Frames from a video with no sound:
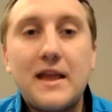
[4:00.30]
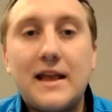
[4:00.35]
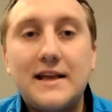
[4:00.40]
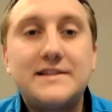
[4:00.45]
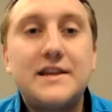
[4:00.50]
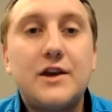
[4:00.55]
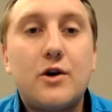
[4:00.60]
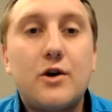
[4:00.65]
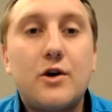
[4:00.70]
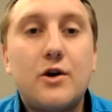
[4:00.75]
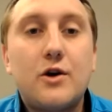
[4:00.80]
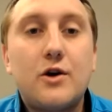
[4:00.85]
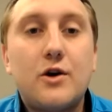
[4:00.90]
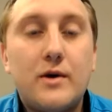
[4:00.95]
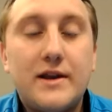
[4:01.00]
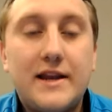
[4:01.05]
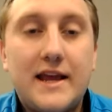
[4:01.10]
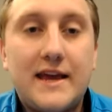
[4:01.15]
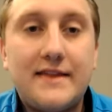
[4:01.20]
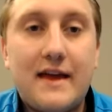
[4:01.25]
Is he going
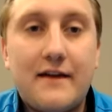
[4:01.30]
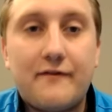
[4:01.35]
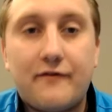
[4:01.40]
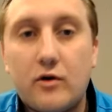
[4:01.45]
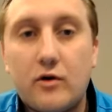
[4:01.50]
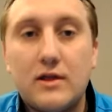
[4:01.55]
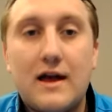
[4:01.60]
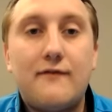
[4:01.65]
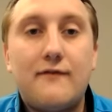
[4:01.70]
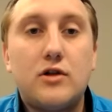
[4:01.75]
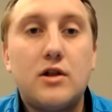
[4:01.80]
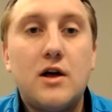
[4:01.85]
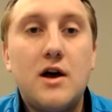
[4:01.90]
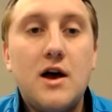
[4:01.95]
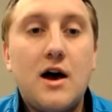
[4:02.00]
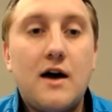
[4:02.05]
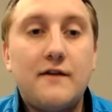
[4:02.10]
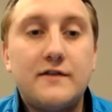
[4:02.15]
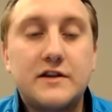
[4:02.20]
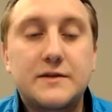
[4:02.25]
to hit that full level
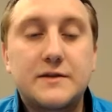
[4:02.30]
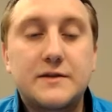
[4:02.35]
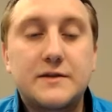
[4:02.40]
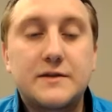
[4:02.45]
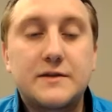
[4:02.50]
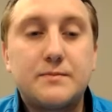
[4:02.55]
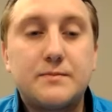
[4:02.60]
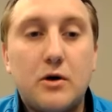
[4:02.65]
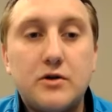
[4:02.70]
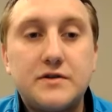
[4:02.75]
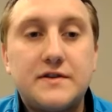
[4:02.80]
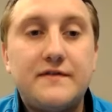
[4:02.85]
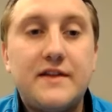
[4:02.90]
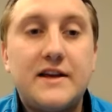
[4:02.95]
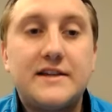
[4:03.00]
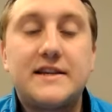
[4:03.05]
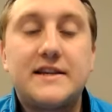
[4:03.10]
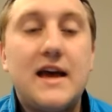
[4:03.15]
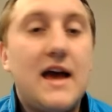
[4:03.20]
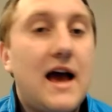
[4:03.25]
of
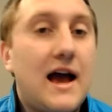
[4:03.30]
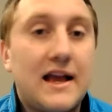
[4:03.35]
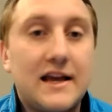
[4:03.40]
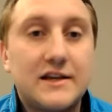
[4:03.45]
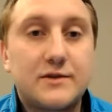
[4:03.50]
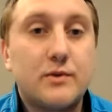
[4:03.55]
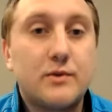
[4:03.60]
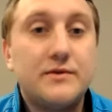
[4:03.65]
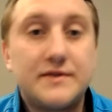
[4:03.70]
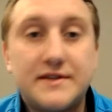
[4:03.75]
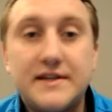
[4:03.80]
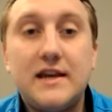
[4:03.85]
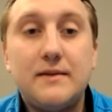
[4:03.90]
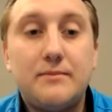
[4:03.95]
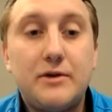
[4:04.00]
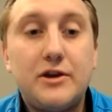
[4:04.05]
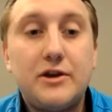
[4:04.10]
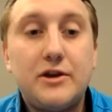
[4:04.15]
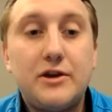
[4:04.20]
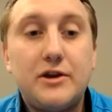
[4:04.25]
explosiveness? I guess we will
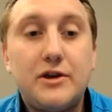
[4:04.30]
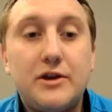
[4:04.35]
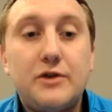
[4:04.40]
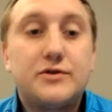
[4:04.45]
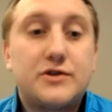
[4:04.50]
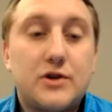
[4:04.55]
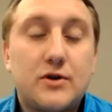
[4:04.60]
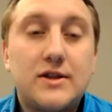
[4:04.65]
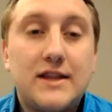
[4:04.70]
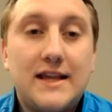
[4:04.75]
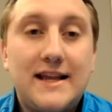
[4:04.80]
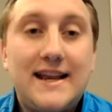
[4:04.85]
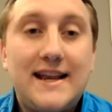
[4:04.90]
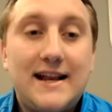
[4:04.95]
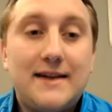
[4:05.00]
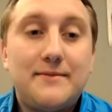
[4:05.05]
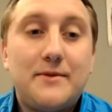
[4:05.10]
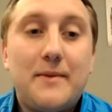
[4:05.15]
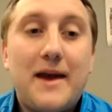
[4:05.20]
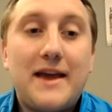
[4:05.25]
see, but you certainly need
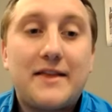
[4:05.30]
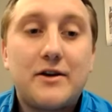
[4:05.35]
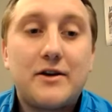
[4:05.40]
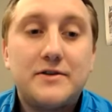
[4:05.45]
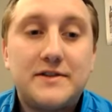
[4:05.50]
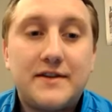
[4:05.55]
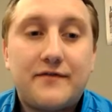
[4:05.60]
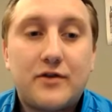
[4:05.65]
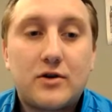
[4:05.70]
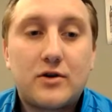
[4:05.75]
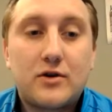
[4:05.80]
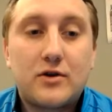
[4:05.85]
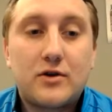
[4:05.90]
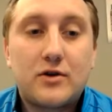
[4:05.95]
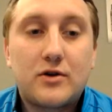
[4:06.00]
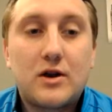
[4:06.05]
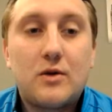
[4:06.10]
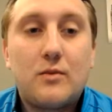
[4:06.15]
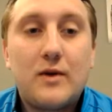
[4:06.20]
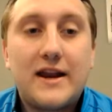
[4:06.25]
him to make those if you're going
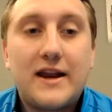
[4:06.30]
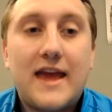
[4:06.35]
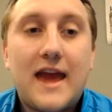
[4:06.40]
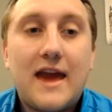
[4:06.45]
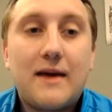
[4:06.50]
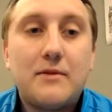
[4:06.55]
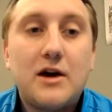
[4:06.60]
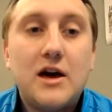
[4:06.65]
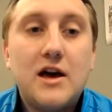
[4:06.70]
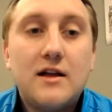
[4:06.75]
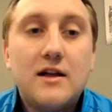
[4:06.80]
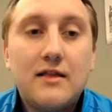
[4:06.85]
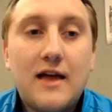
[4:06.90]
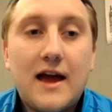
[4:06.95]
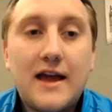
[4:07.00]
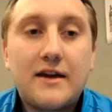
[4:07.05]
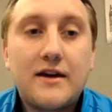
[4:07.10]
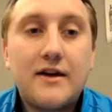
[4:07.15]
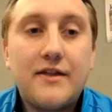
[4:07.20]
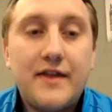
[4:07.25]
to win a game
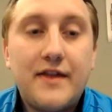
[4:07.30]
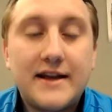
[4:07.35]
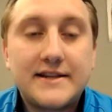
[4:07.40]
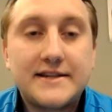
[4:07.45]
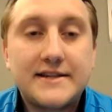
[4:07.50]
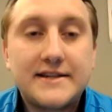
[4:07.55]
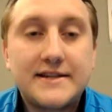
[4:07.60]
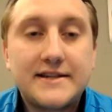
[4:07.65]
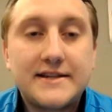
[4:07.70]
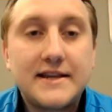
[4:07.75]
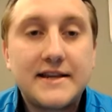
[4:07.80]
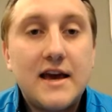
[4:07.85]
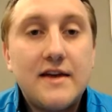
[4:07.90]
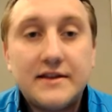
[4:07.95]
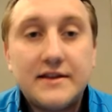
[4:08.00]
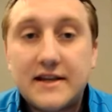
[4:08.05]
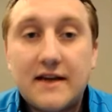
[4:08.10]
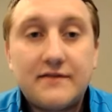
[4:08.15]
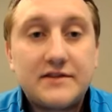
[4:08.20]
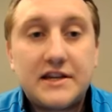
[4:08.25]
like this. This is
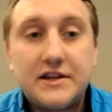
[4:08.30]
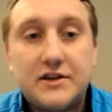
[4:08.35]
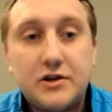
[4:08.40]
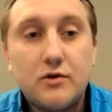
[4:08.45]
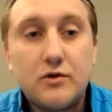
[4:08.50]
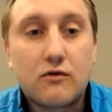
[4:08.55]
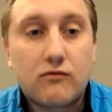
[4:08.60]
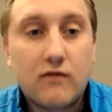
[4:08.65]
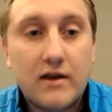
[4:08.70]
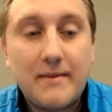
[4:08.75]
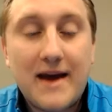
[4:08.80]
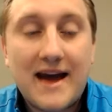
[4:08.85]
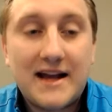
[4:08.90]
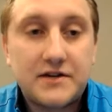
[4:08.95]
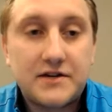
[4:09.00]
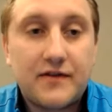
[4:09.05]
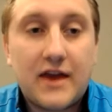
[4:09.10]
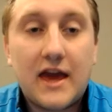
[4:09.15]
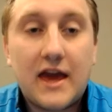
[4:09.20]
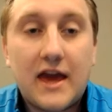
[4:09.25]
obviously to a
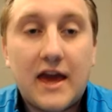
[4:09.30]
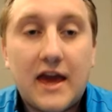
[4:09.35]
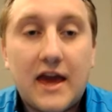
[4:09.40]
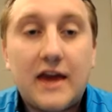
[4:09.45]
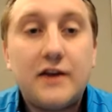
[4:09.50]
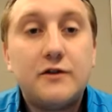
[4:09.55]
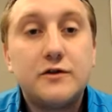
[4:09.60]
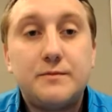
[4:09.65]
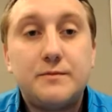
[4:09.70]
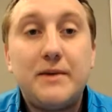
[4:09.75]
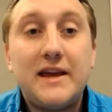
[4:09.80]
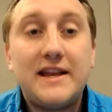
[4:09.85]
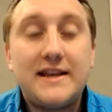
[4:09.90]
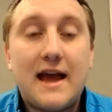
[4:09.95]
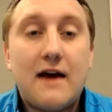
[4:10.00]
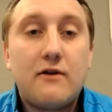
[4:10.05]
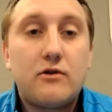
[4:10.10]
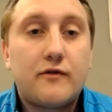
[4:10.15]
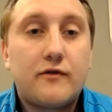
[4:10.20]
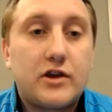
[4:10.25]
rematch of KU's
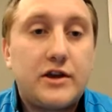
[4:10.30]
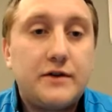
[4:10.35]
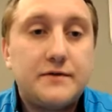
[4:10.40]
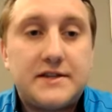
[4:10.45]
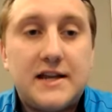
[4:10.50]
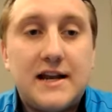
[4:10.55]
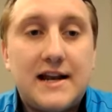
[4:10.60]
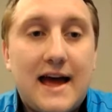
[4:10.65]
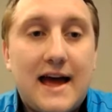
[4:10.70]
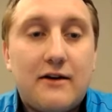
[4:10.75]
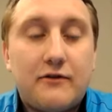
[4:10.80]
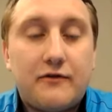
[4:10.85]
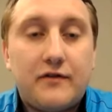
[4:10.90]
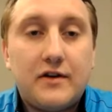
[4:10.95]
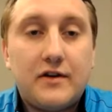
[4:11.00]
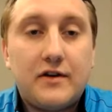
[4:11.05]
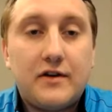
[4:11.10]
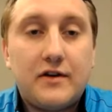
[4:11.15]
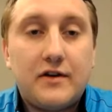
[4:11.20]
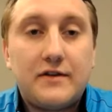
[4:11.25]
beatdown over Houston and Allen
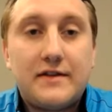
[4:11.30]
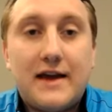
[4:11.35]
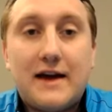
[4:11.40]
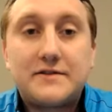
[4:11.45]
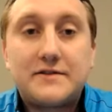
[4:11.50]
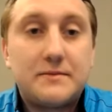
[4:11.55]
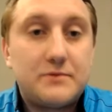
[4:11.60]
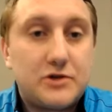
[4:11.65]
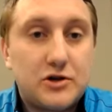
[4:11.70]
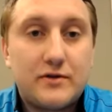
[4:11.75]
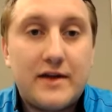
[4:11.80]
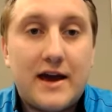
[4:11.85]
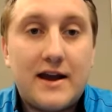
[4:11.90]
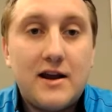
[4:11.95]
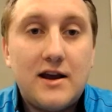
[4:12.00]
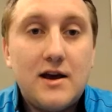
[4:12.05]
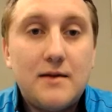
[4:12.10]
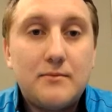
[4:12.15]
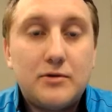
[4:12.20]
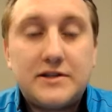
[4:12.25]
Fieldhouse. I'm sure that
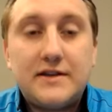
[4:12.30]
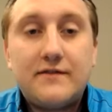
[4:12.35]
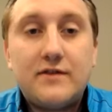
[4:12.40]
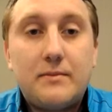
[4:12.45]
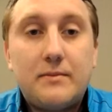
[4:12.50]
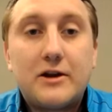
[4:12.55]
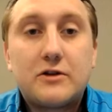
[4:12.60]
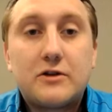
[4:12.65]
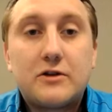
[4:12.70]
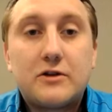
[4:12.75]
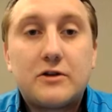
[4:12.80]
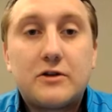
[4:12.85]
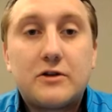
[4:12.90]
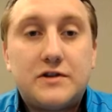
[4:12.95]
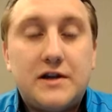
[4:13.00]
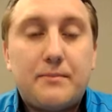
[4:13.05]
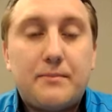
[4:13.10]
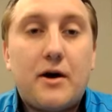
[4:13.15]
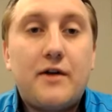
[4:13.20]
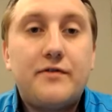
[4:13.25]
puts even a bigger
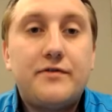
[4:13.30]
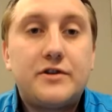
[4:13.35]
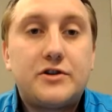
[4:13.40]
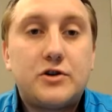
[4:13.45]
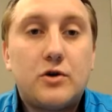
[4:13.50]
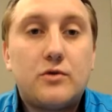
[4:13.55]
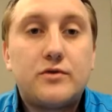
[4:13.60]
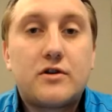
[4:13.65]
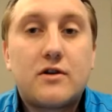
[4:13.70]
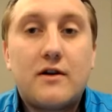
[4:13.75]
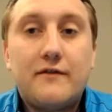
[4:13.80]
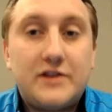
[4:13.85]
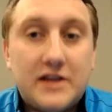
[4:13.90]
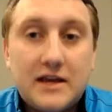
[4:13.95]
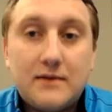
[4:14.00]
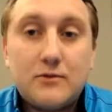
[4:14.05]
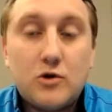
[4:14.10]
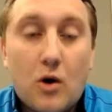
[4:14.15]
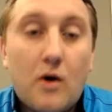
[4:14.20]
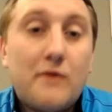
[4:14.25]
chip on the shoulder of a
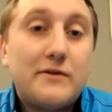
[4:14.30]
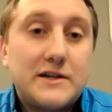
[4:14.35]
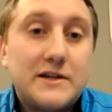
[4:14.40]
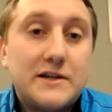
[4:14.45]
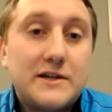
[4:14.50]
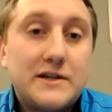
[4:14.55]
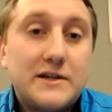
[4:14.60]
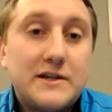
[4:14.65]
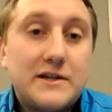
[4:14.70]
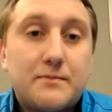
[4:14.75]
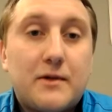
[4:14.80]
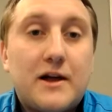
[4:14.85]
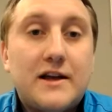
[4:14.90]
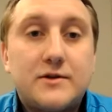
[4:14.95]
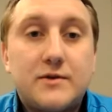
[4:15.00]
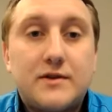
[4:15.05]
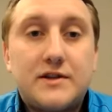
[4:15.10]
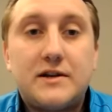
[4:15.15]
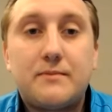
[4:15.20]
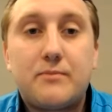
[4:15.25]
team who always plays with
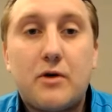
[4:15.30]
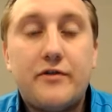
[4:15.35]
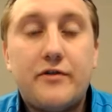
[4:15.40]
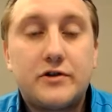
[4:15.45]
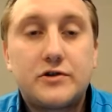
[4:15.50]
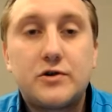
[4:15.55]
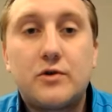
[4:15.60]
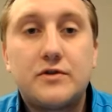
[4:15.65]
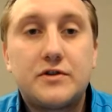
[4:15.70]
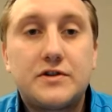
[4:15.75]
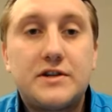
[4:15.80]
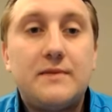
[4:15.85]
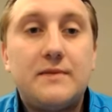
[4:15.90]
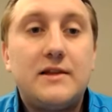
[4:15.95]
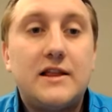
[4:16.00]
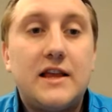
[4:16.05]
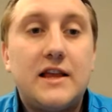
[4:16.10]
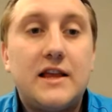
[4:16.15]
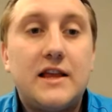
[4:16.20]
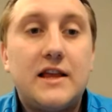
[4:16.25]
the chip on their shoulder,
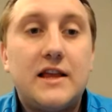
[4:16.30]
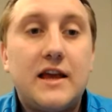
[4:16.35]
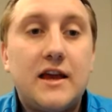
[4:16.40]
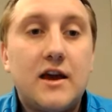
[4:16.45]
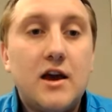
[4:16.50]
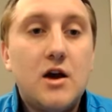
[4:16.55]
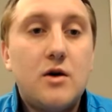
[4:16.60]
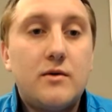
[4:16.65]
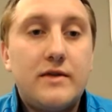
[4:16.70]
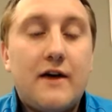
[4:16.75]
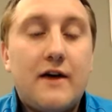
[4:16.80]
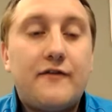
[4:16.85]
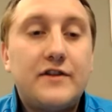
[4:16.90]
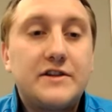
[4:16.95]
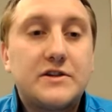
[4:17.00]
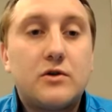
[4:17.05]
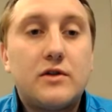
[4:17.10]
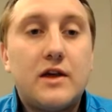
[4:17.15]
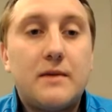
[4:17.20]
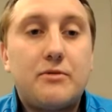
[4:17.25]
seemingly with how
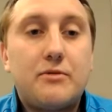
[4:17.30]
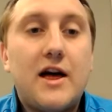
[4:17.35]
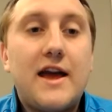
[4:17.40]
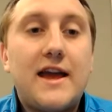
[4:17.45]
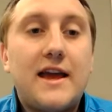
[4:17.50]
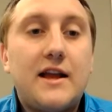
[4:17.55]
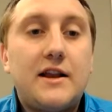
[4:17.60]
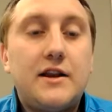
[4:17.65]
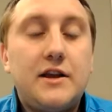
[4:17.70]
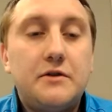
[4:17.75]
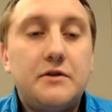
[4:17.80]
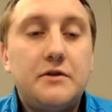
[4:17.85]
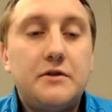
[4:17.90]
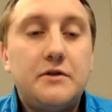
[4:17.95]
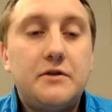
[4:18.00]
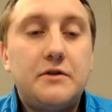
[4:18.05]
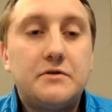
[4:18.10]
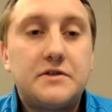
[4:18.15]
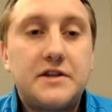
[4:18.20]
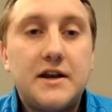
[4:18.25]
physical they play in
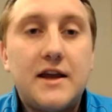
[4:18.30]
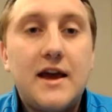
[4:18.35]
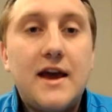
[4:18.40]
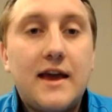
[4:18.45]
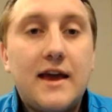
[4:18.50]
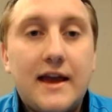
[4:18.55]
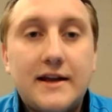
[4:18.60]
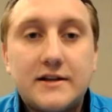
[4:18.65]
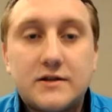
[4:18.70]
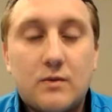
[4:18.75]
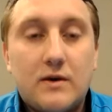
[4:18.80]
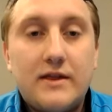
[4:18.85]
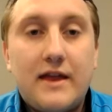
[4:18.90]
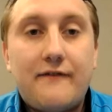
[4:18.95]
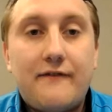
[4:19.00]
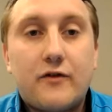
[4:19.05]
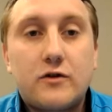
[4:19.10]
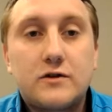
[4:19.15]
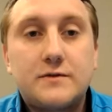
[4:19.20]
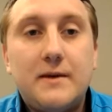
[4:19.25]
Houston. Kansas won
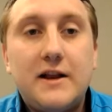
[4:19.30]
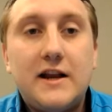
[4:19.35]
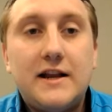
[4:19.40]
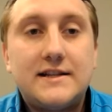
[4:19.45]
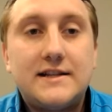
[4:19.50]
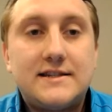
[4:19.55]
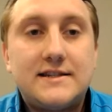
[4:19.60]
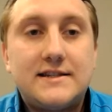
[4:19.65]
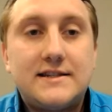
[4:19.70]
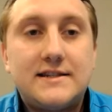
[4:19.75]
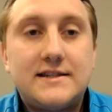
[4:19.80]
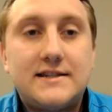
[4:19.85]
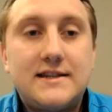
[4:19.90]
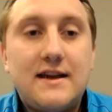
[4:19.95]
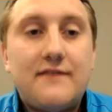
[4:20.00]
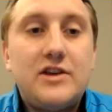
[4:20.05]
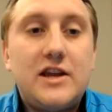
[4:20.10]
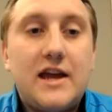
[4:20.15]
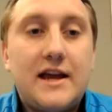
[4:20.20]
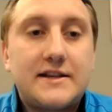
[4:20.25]
that first meeting
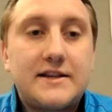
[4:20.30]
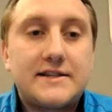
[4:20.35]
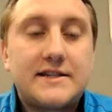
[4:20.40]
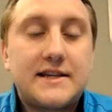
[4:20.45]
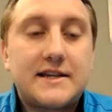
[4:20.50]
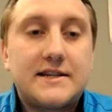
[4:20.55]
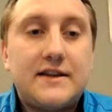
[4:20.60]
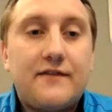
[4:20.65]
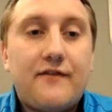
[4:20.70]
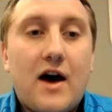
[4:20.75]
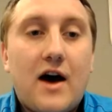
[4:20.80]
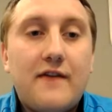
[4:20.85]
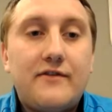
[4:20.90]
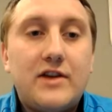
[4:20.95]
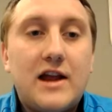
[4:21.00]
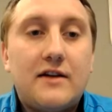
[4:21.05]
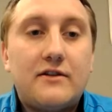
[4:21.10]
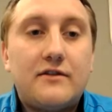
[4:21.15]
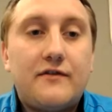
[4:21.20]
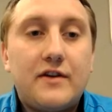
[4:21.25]
78 to 65
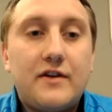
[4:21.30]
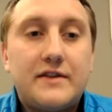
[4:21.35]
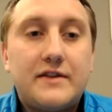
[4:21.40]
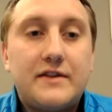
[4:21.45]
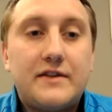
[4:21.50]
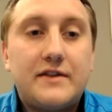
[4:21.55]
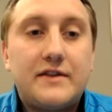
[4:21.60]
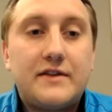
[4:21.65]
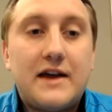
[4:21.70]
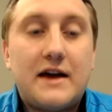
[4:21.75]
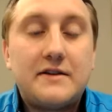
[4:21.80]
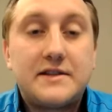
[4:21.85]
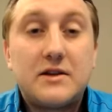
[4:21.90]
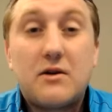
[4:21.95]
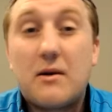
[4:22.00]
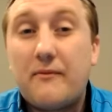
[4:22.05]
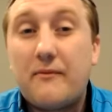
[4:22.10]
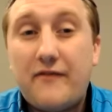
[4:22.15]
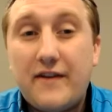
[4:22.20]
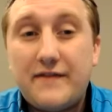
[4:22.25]
in Allen Fieldhouse. They're
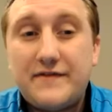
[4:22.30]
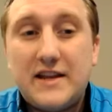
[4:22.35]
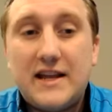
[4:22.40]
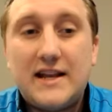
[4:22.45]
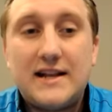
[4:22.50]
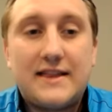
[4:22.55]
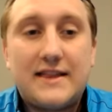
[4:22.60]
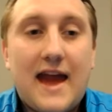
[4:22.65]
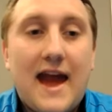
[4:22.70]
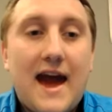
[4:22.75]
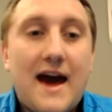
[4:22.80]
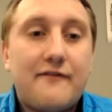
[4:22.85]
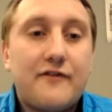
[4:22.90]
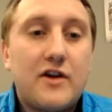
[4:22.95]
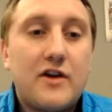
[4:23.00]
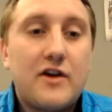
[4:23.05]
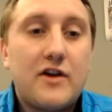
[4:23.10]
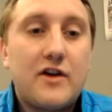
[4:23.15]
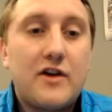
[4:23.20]
up 15 at the half.